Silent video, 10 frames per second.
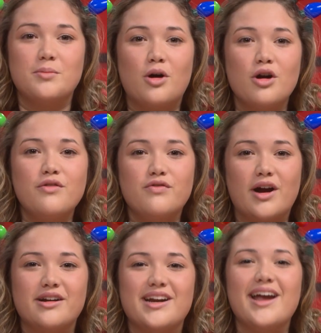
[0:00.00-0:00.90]
tomorrow,
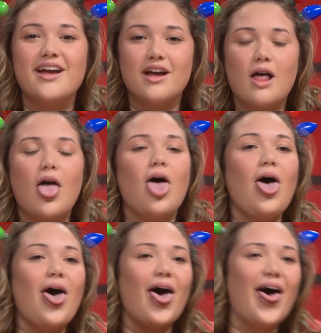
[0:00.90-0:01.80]
Friday.
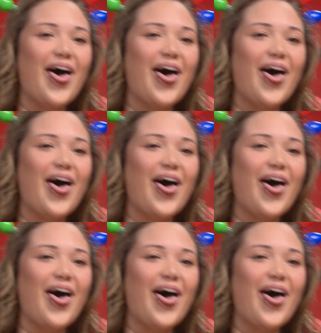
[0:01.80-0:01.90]
Oh!